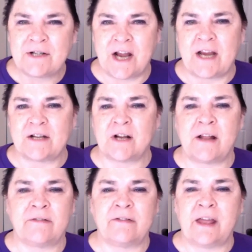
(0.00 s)
change
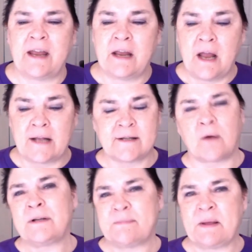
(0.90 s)
and they it's
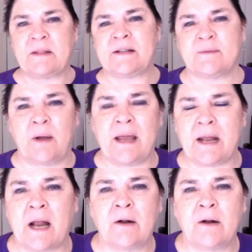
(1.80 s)
always been this way and